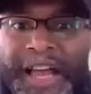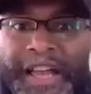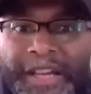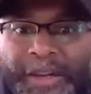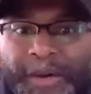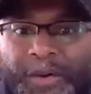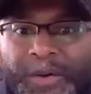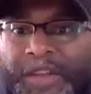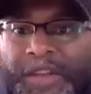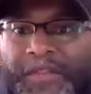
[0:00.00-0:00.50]
and not
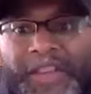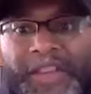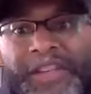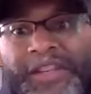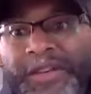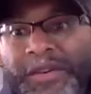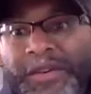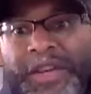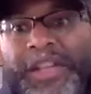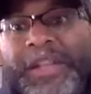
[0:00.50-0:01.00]
knowing if they
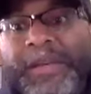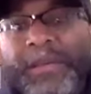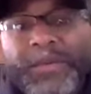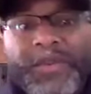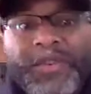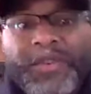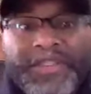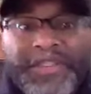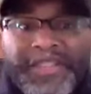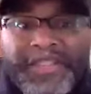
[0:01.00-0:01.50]
do it. And then
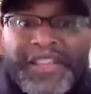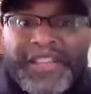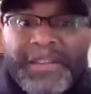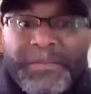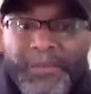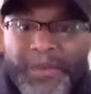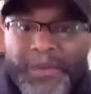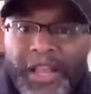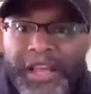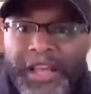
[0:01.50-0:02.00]
when you see
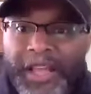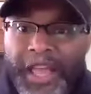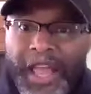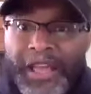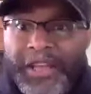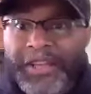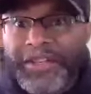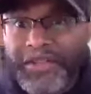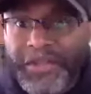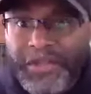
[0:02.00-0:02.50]
them, you're like,
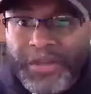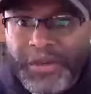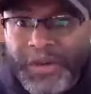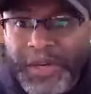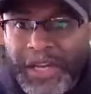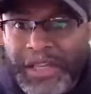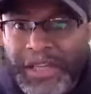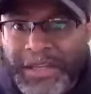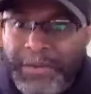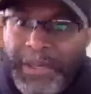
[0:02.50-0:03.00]
"Hey, did you do
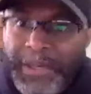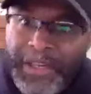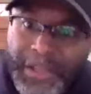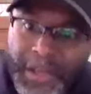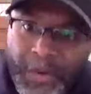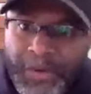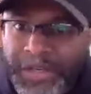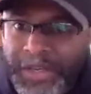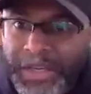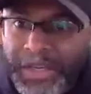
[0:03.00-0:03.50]
it?" And they're like,
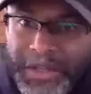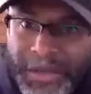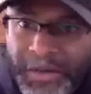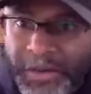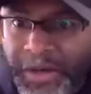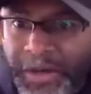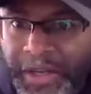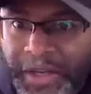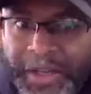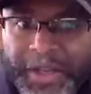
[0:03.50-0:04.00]
"No, we didn't
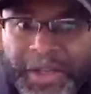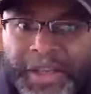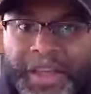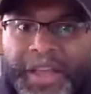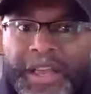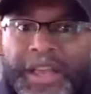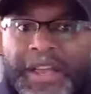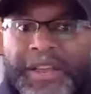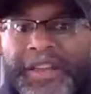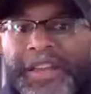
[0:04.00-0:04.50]
do it."
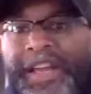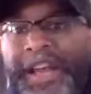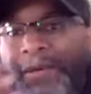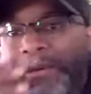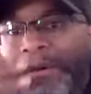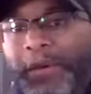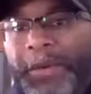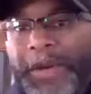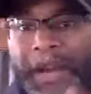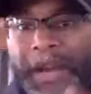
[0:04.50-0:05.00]
And they
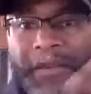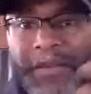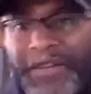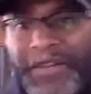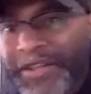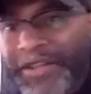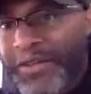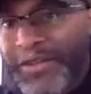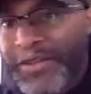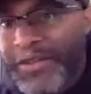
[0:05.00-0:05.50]
come up with every
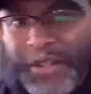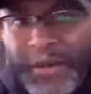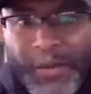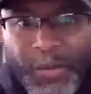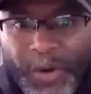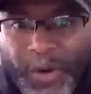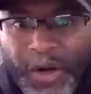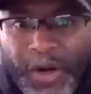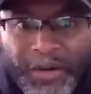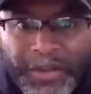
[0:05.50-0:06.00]
excuse in the
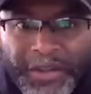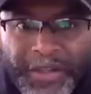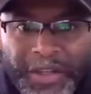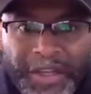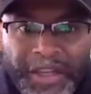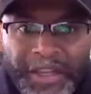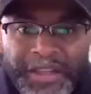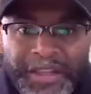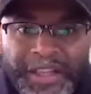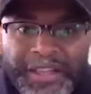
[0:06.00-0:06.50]
world
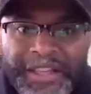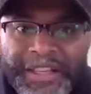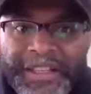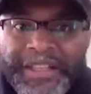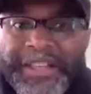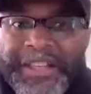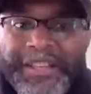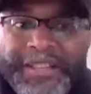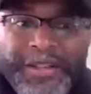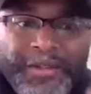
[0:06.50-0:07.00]
that they
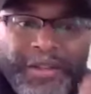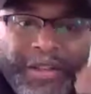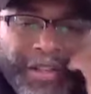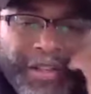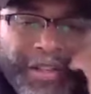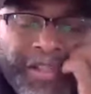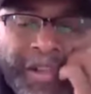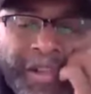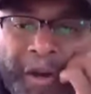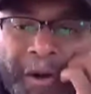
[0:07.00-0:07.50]
didn't do
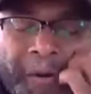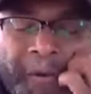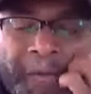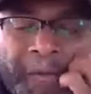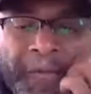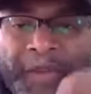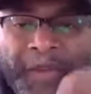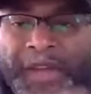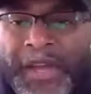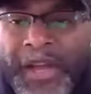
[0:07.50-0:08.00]
it.
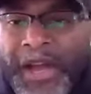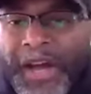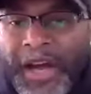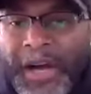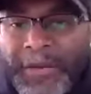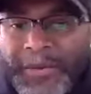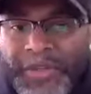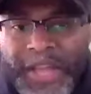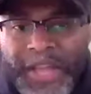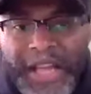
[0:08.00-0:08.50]
So
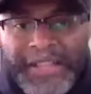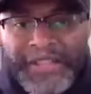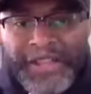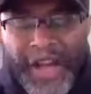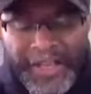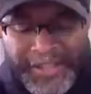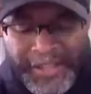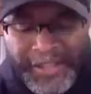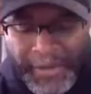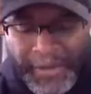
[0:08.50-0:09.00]
that's
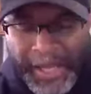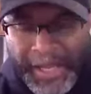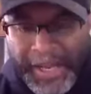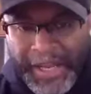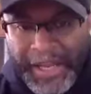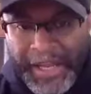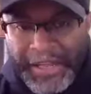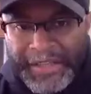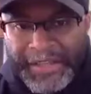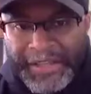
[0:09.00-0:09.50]
awesome,
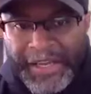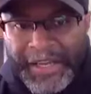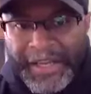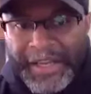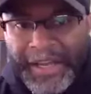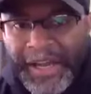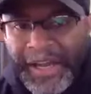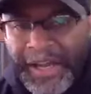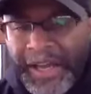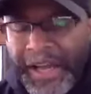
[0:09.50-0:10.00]
man.
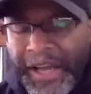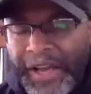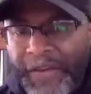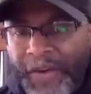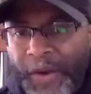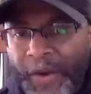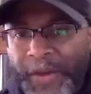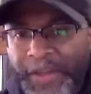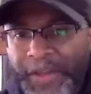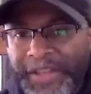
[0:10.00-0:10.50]

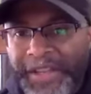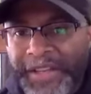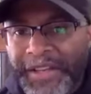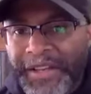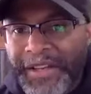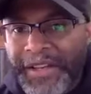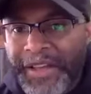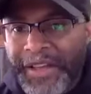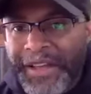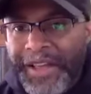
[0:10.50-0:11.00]
I've always
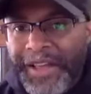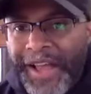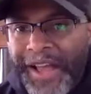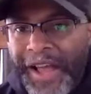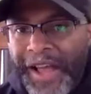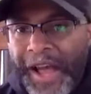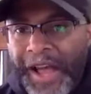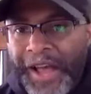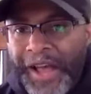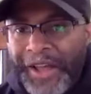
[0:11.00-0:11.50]

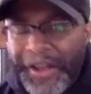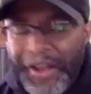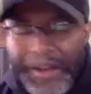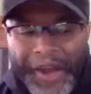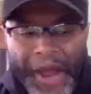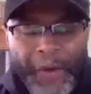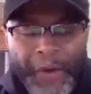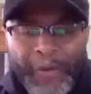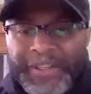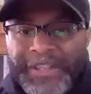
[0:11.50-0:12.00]

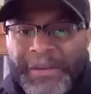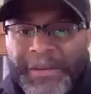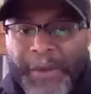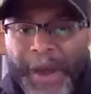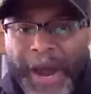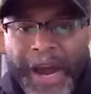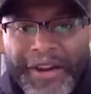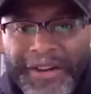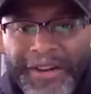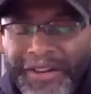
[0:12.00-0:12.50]
I always
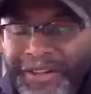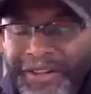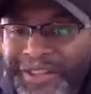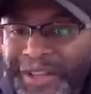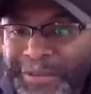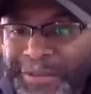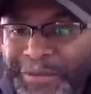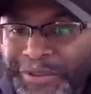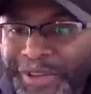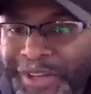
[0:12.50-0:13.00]
admired and
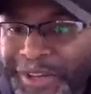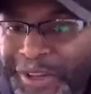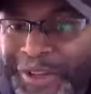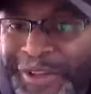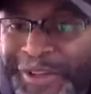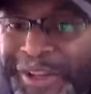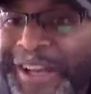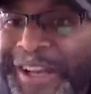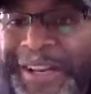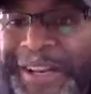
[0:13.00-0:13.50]
looked up to you. I know
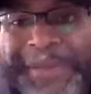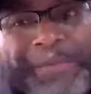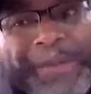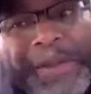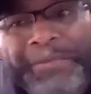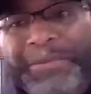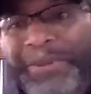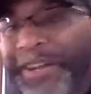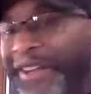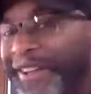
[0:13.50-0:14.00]
you're younger than
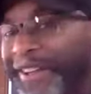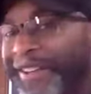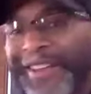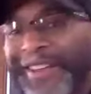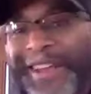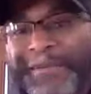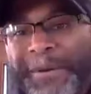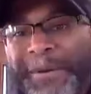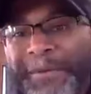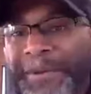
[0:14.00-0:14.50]
me, but you're
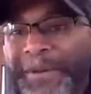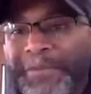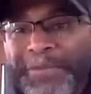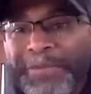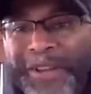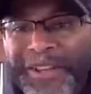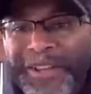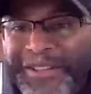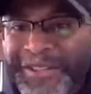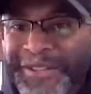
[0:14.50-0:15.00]
like my big
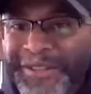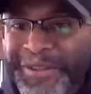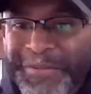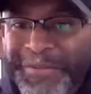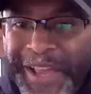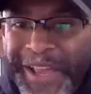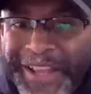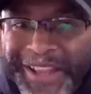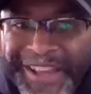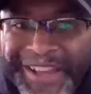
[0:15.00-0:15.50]
brother too,
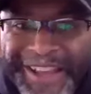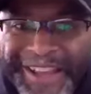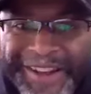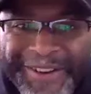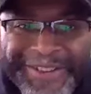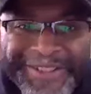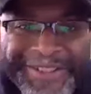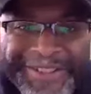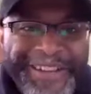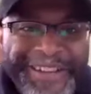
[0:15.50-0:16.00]
man. Like I
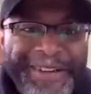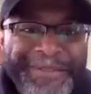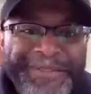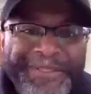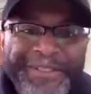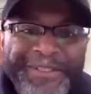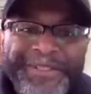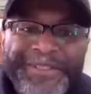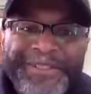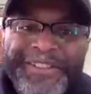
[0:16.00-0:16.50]
always looked
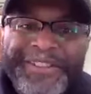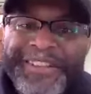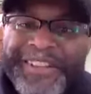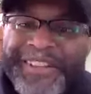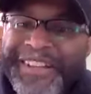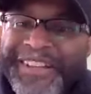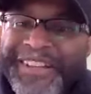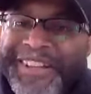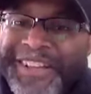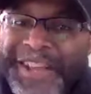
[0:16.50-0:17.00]
up to you, and
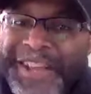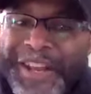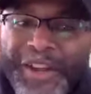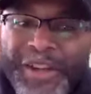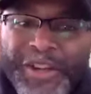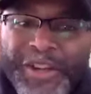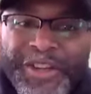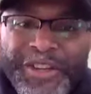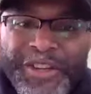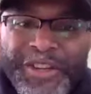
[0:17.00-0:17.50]

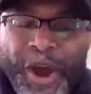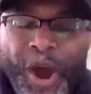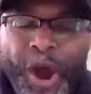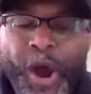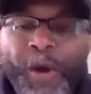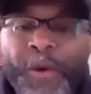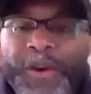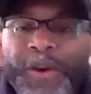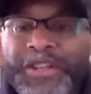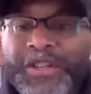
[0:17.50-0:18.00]
you
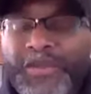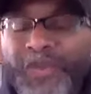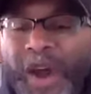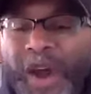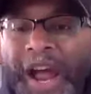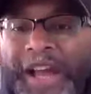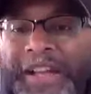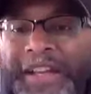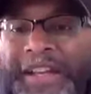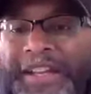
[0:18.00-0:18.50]
always
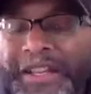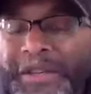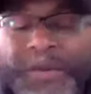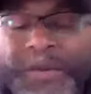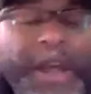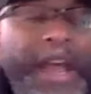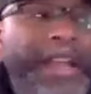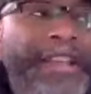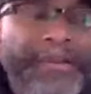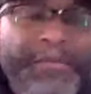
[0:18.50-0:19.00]
grinding.
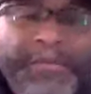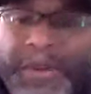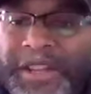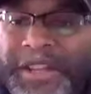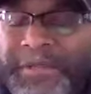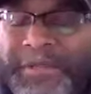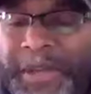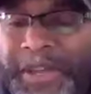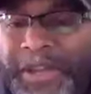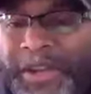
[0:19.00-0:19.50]
You and your
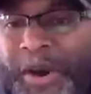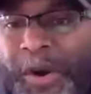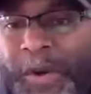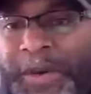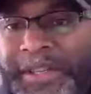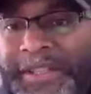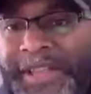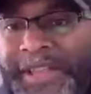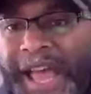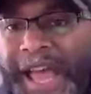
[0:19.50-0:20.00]
brother, man. You
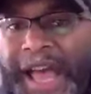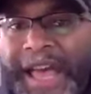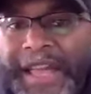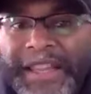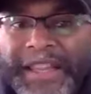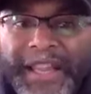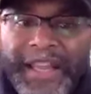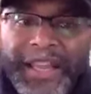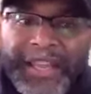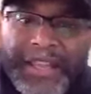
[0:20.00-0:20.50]
always
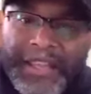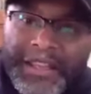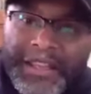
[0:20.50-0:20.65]
had